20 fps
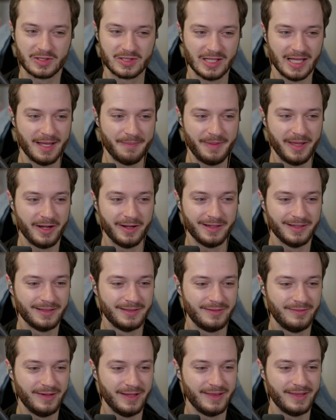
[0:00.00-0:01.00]
a lot better,
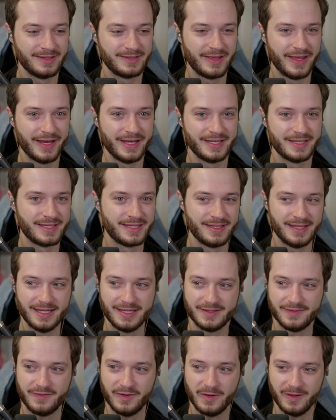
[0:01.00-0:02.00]
right? This, that is that
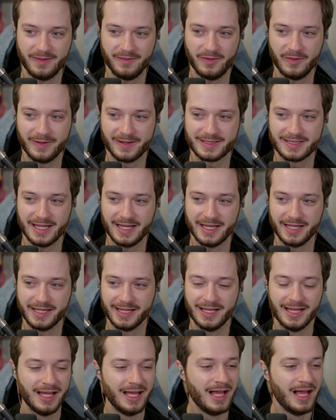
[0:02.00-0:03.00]
is very, very exciting.
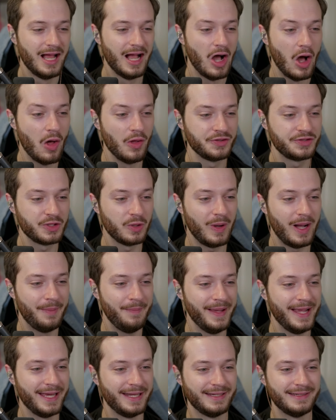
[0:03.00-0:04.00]
Also, oh
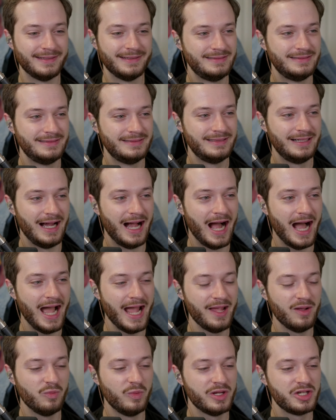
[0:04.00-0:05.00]
man,
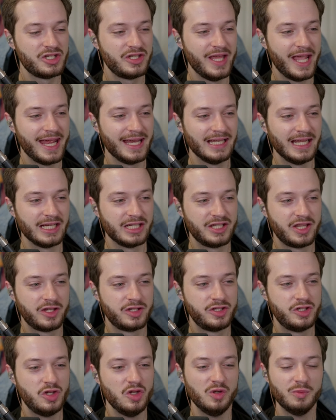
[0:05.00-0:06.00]
I wish they had like
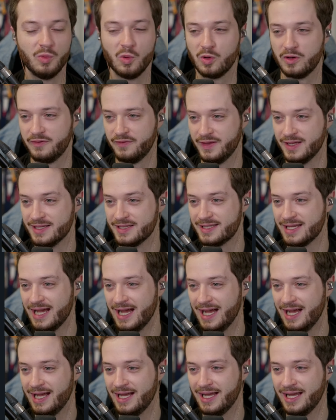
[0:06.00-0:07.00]
two more of these.
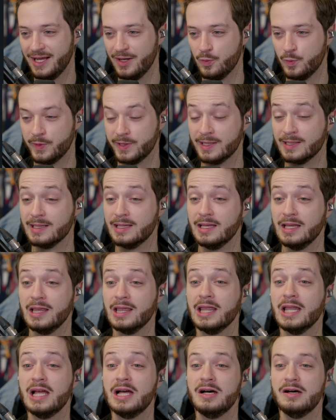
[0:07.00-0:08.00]
I would
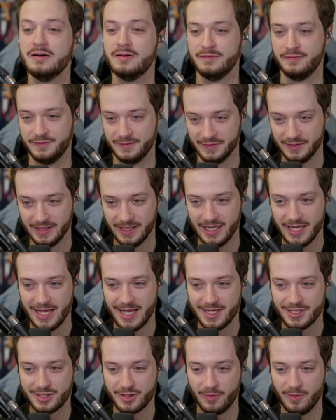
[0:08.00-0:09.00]
love
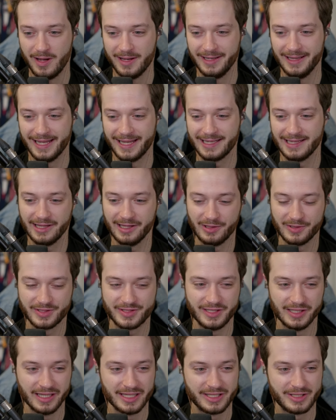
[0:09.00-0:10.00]
to run like a little
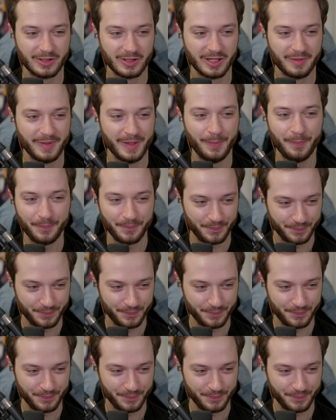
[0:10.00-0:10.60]
silly tournament